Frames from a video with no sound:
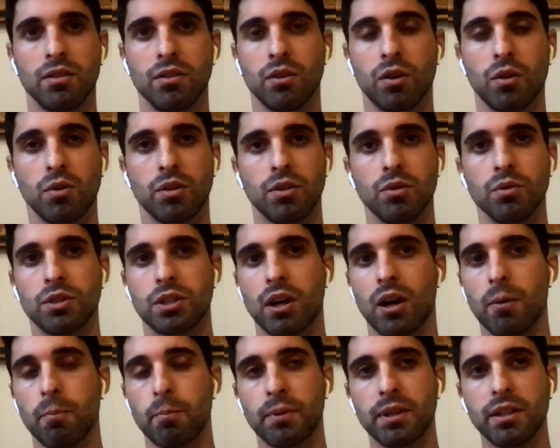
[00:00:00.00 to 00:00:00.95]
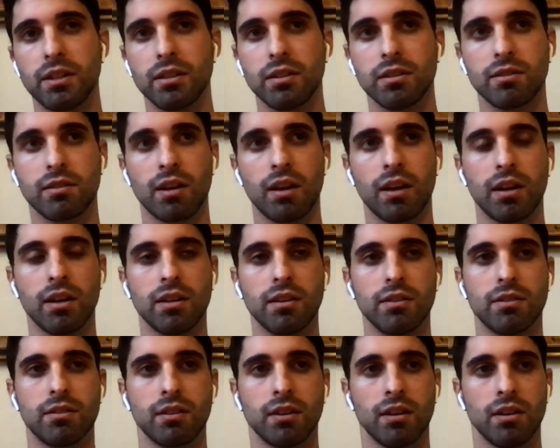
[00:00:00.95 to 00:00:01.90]
you know huge companies
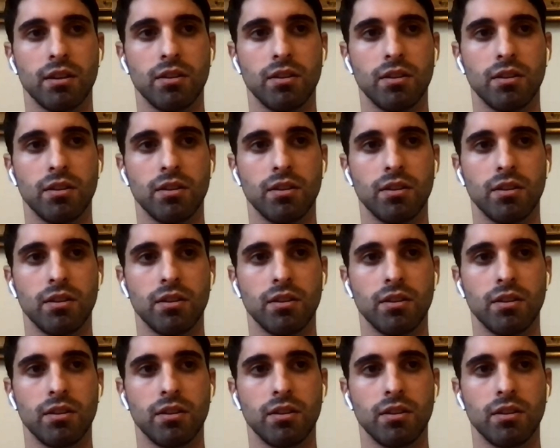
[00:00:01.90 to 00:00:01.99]
and